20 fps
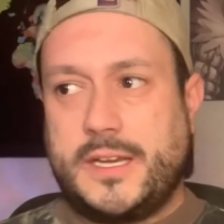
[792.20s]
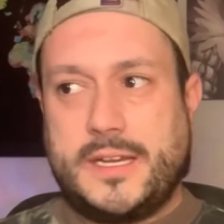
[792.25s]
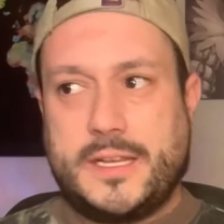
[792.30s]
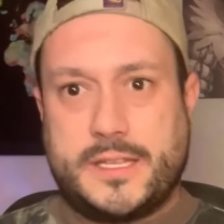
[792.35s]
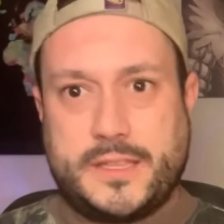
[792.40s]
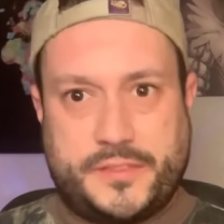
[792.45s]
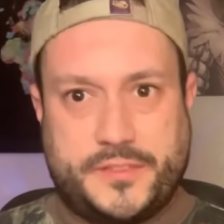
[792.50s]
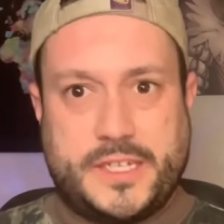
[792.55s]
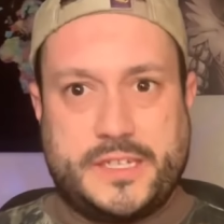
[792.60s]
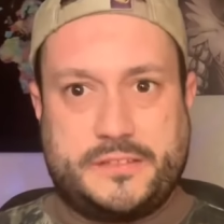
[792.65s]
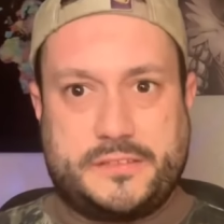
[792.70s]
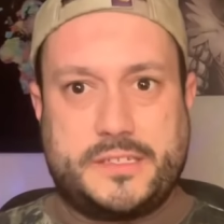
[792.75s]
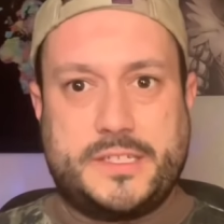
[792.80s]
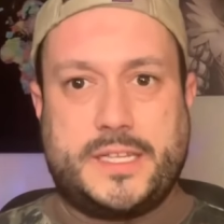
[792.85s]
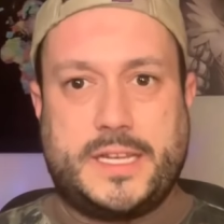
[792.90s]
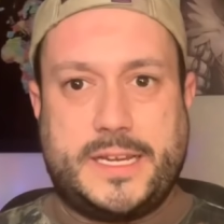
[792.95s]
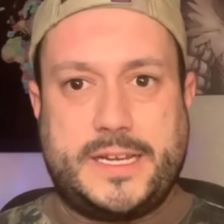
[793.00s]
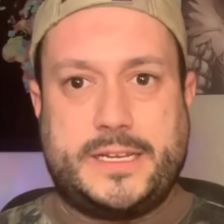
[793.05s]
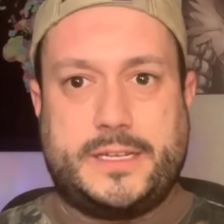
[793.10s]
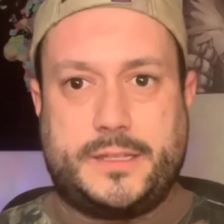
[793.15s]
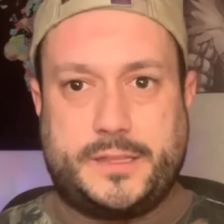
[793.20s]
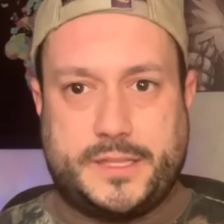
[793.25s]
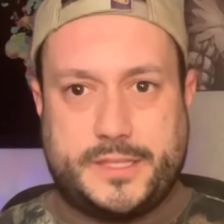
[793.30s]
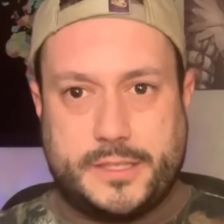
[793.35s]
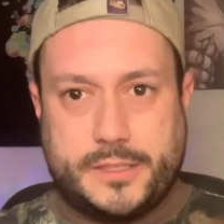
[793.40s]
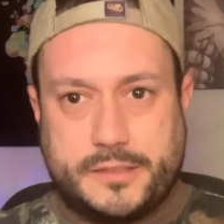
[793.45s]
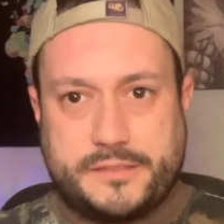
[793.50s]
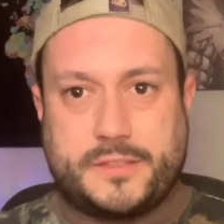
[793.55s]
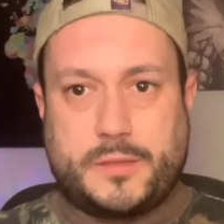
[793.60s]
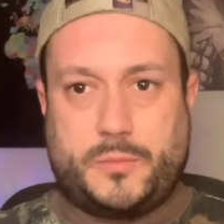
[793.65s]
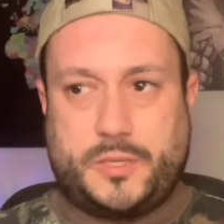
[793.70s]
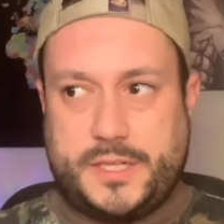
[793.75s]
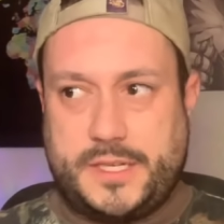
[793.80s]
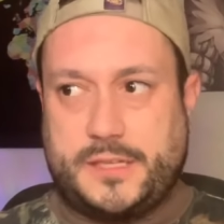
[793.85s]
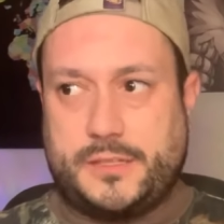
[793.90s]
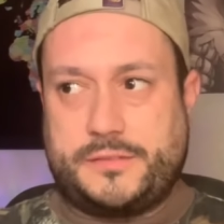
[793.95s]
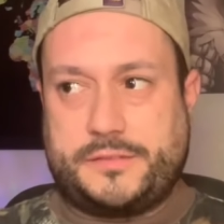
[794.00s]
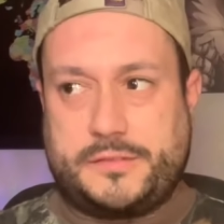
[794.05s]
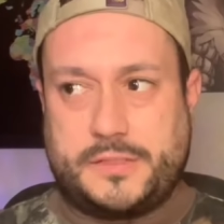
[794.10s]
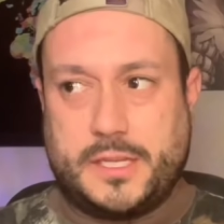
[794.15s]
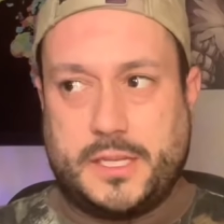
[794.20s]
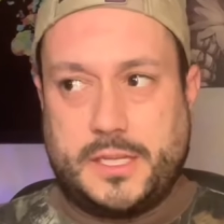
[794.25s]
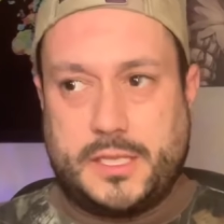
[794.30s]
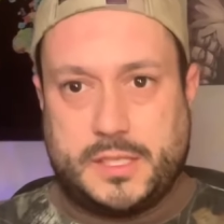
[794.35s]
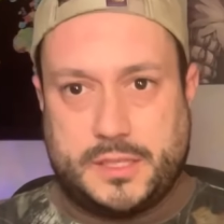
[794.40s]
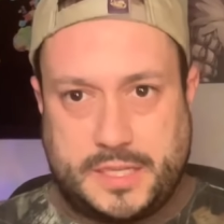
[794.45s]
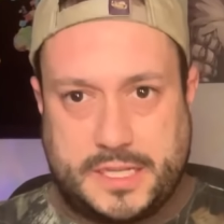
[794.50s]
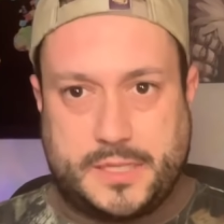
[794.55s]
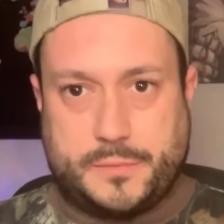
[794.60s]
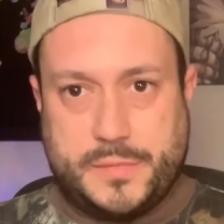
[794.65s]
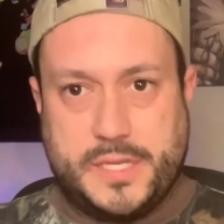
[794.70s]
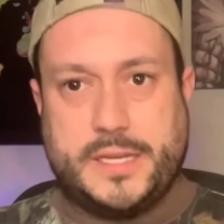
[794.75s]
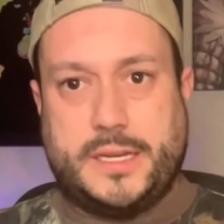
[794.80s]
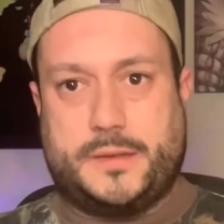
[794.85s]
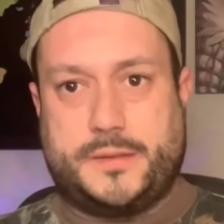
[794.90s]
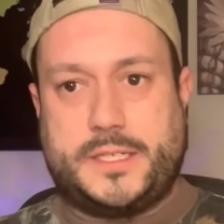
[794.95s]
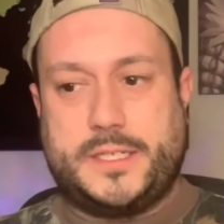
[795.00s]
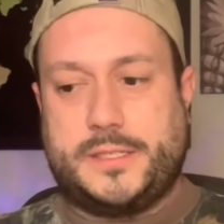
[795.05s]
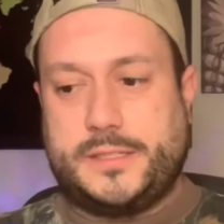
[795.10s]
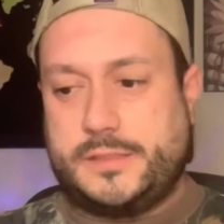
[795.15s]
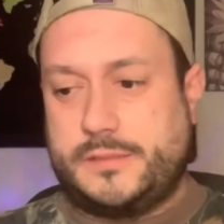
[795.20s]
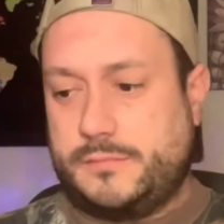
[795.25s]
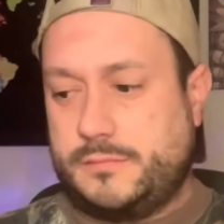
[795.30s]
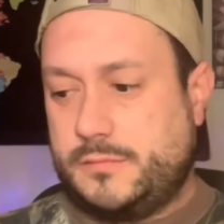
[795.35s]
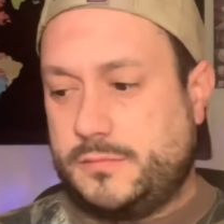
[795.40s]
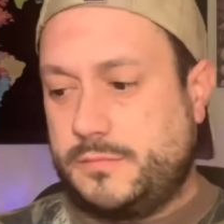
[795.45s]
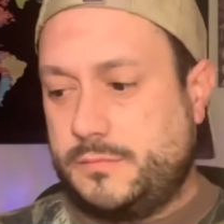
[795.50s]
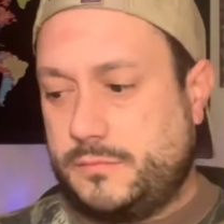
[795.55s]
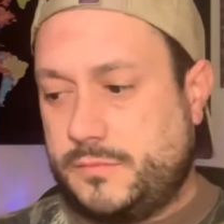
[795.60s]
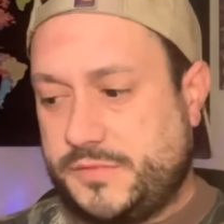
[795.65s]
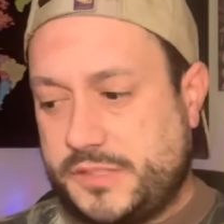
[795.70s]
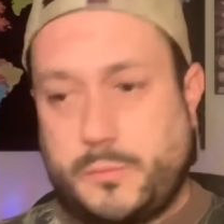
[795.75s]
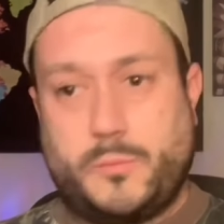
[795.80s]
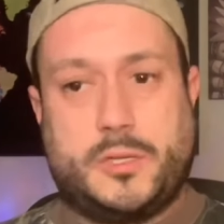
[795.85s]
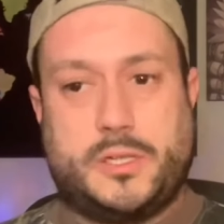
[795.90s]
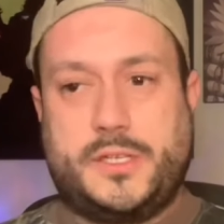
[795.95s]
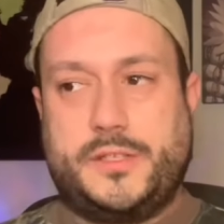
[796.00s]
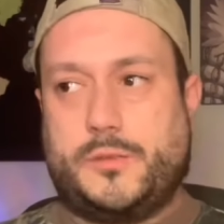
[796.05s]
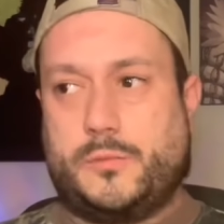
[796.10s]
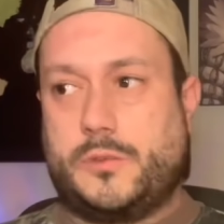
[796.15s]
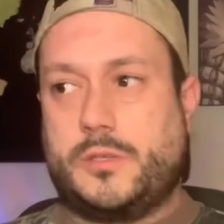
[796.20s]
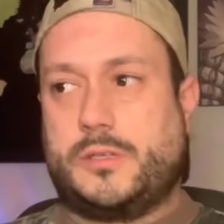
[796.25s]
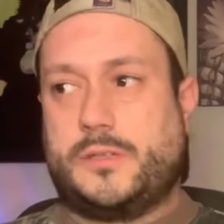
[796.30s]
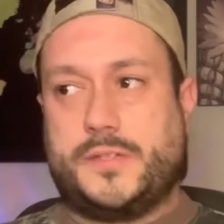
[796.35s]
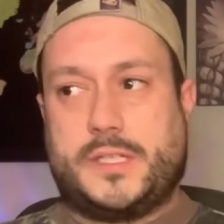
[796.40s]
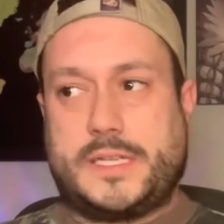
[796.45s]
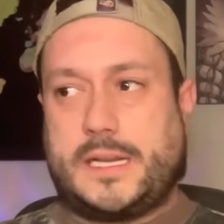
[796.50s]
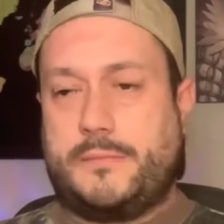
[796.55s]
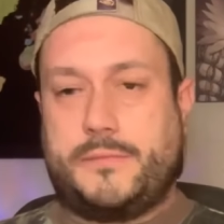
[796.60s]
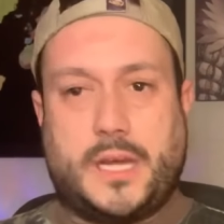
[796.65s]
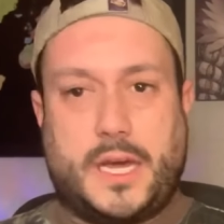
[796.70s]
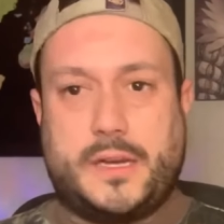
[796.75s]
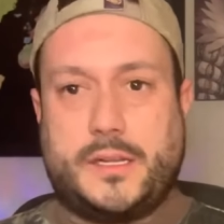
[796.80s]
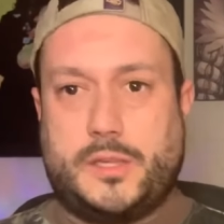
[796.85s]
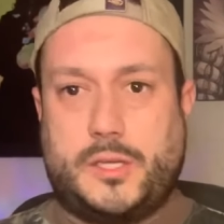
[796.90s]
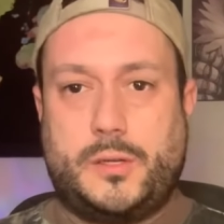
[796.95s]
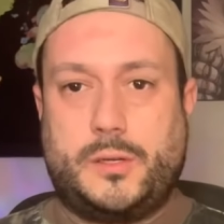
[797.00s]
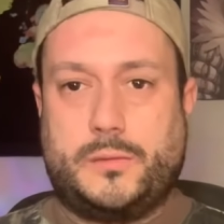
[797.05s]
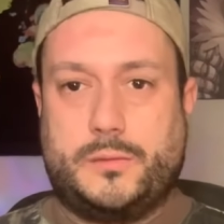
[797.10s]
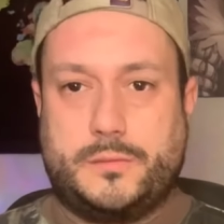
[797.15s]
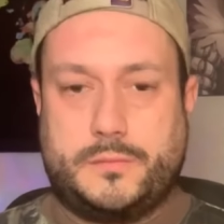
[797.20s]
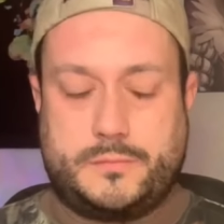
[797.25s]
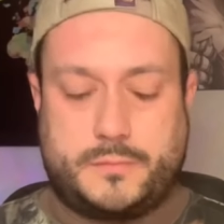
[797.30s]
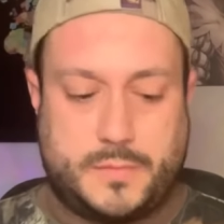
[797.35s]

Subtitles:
they see, hey, there's someone else like me out there somewhere in the world. Like, I'm not alone.